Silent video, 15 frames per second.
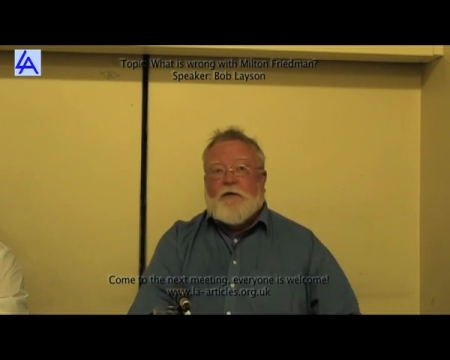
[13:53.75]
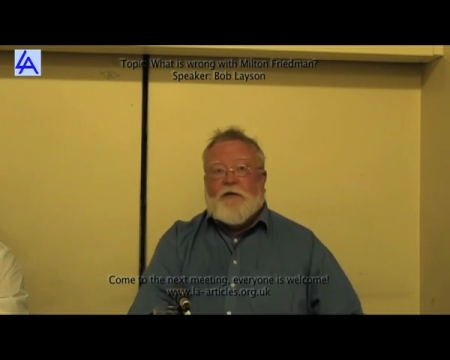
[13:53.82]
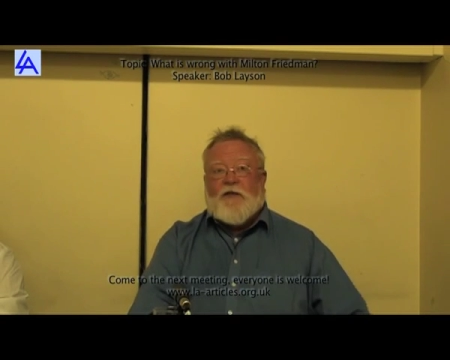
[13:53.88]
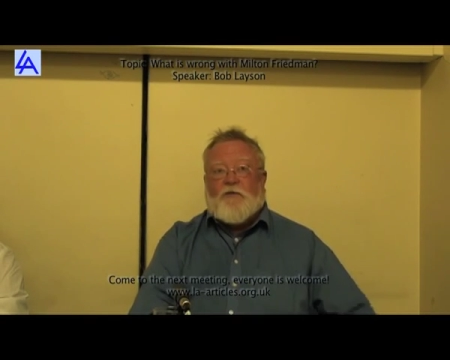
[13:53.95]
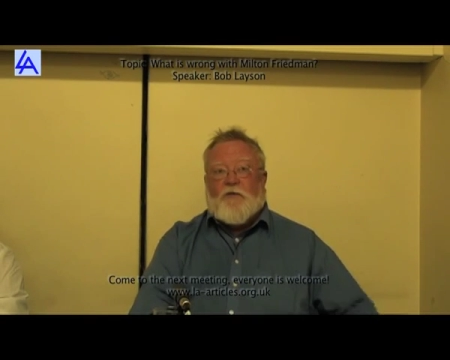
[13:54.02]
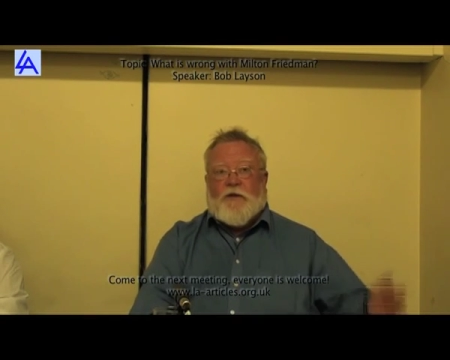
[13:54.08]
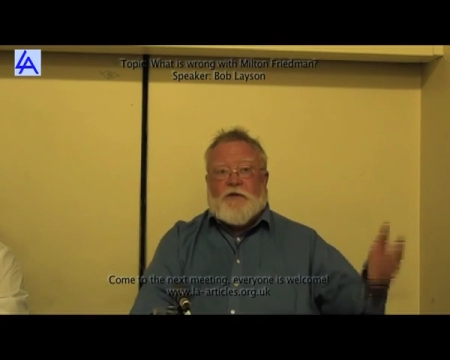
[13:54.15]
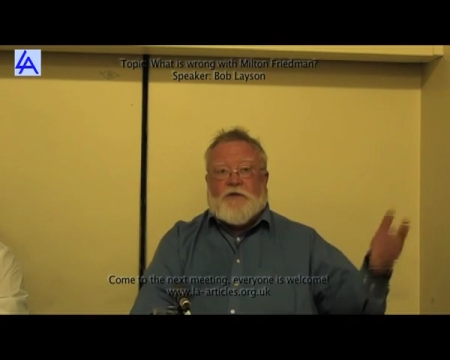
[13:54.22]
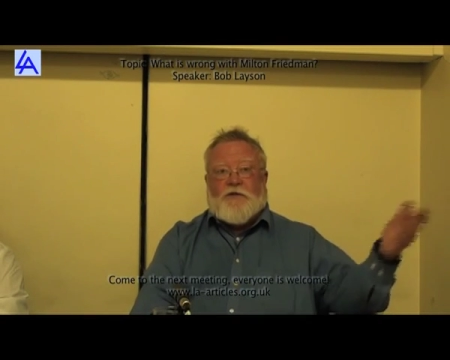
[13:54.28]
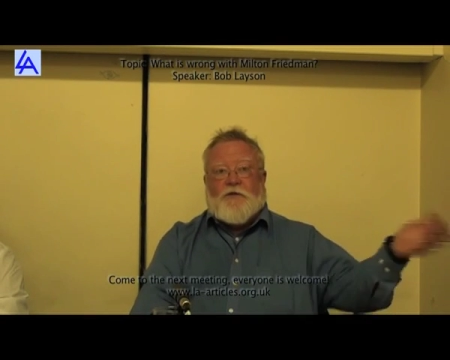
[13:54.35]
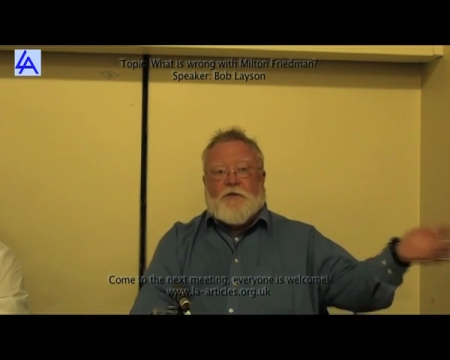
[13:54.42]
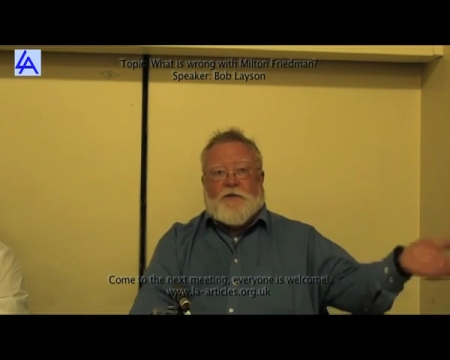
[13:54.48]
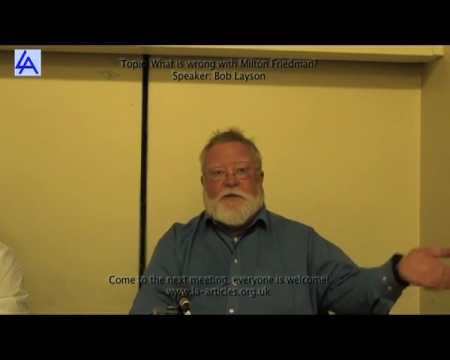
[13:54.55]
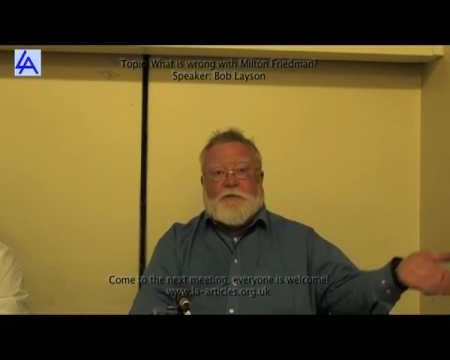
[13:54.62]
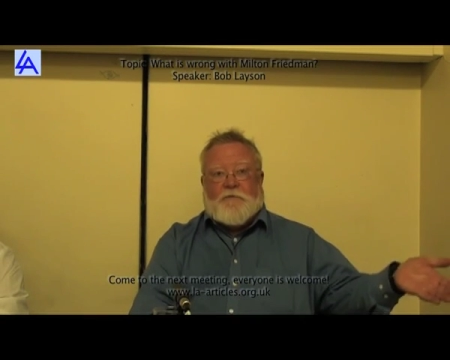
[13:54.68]
given what he
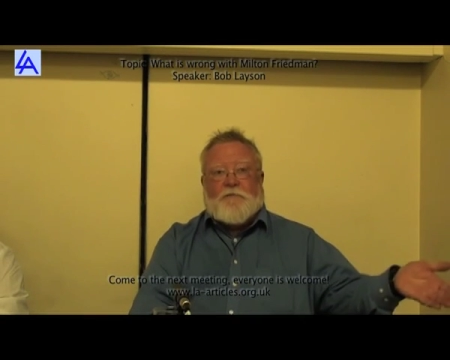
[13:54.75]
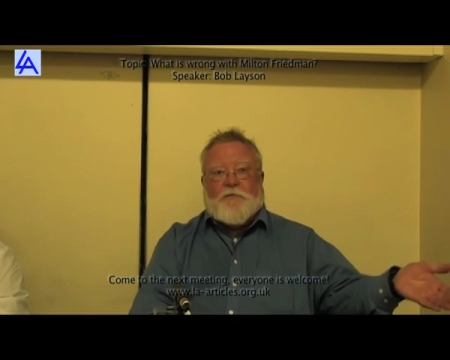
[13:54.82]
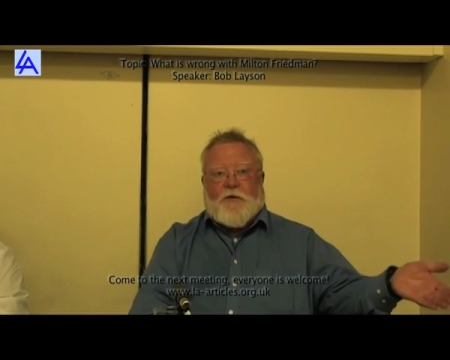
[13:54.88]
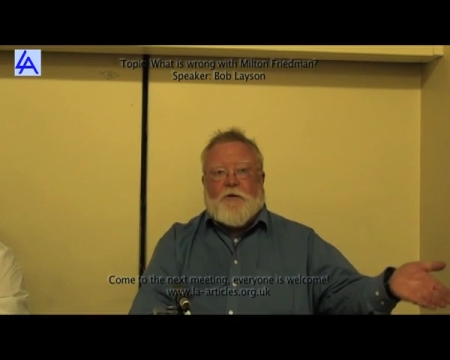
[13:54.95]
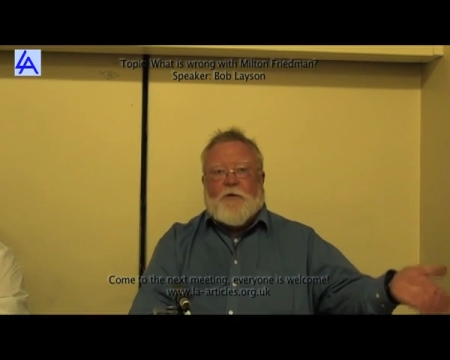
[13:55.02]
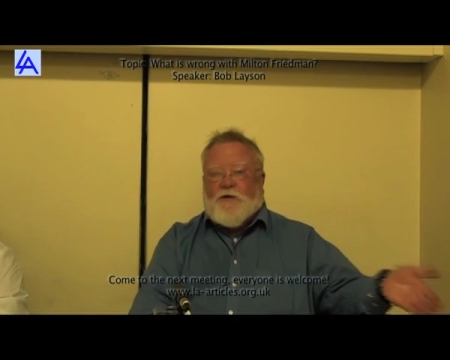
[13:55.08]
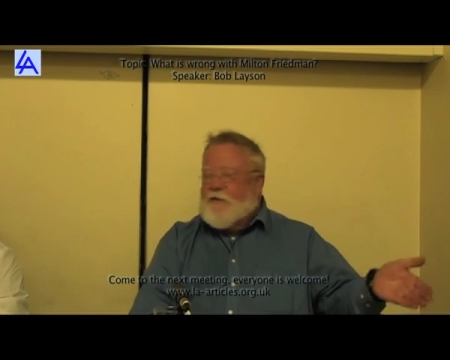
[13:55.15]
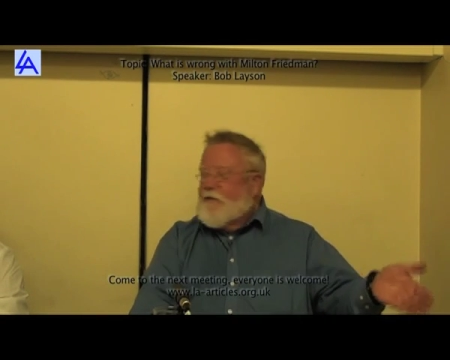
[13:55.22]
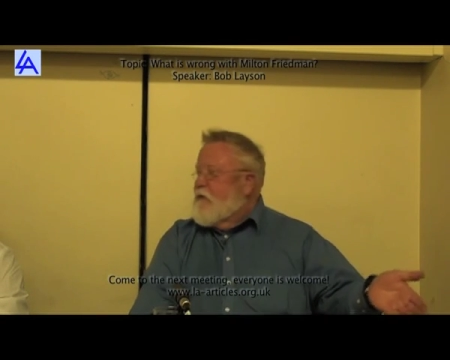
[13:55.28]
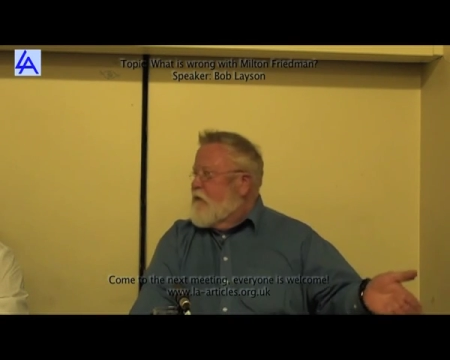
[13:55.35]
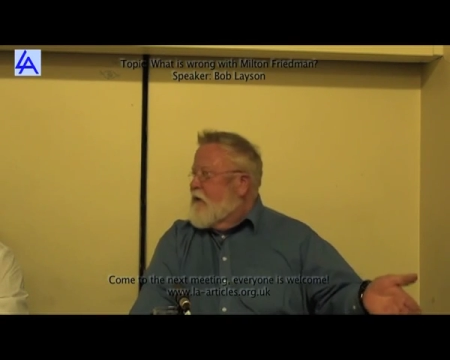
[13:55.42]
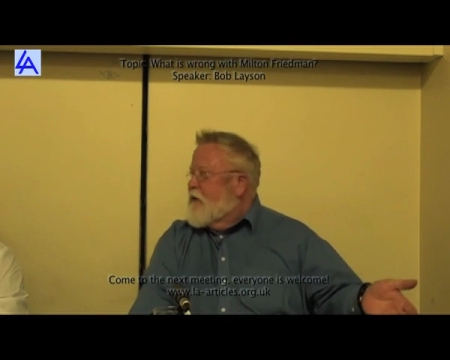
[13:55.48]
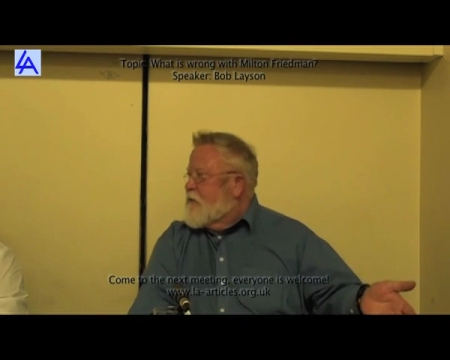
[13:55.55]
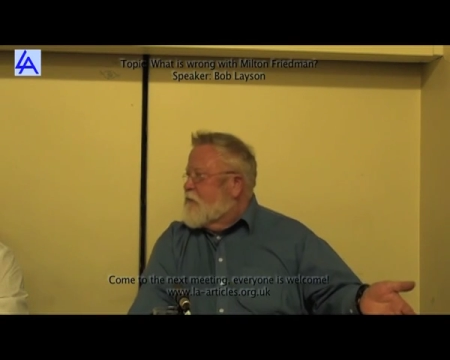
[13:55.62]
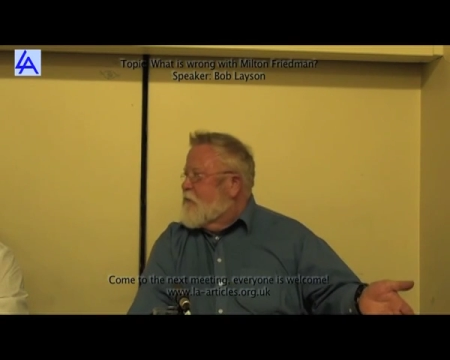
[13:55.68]
saw the cause of
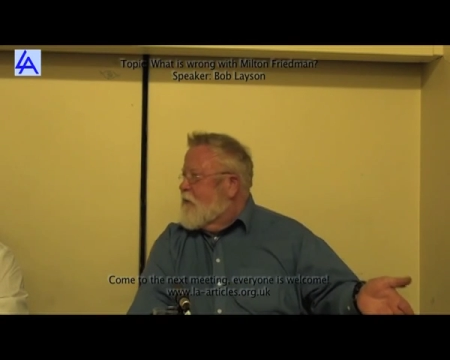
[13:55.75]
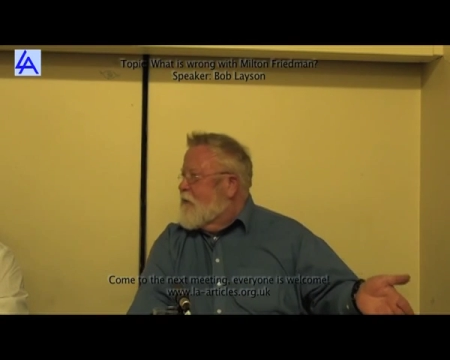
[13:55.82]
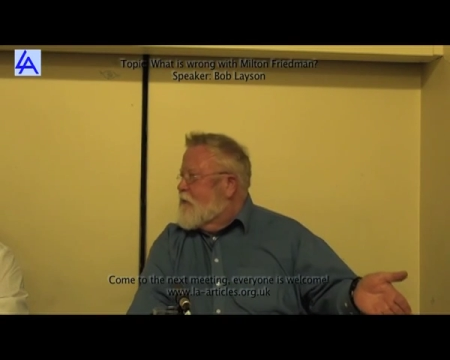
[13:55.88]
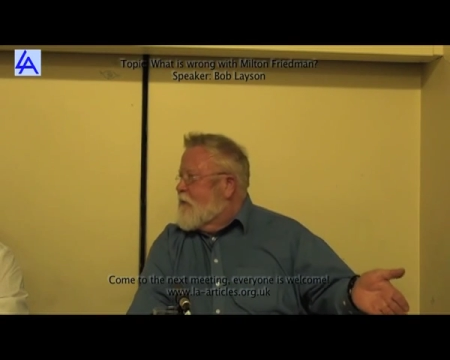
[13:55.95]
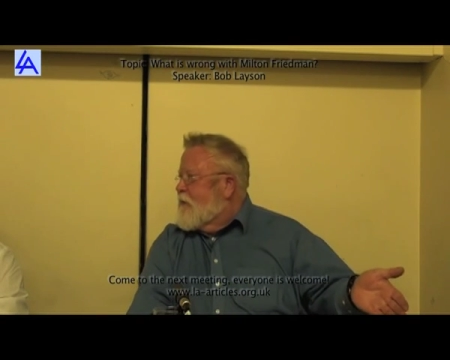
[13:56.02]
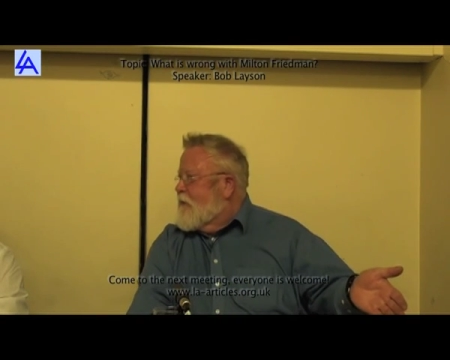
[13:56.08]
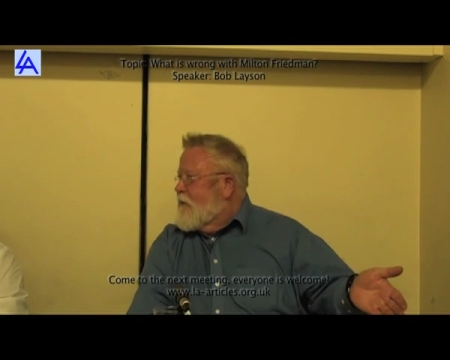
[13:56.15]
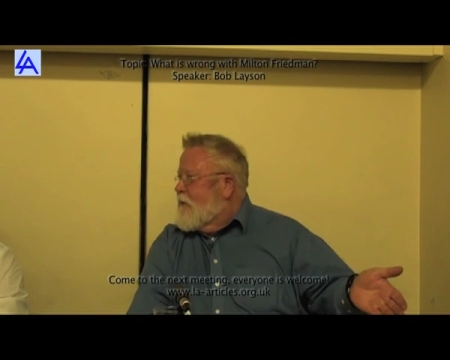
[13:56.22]
inflation was,